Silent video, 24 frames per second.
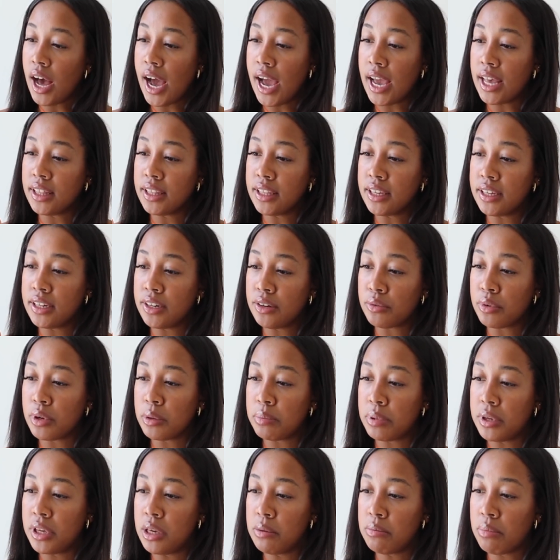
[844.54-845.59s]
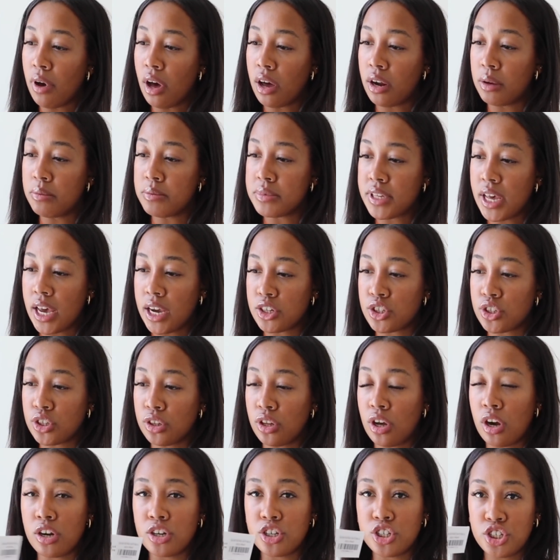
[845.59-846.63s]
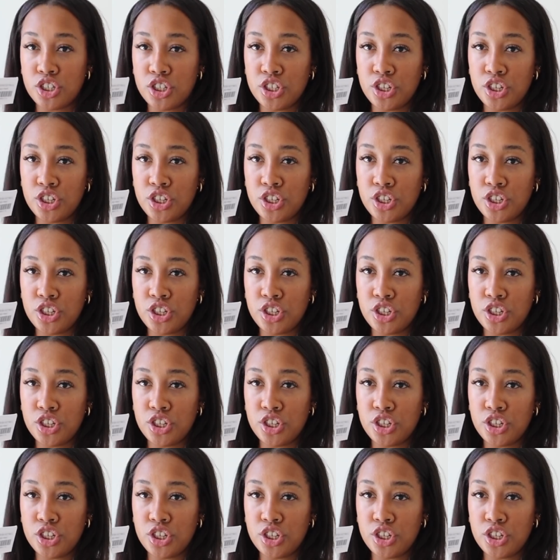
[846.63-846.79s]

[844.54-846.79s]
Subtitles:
Island Repeat Bottoms Extra Large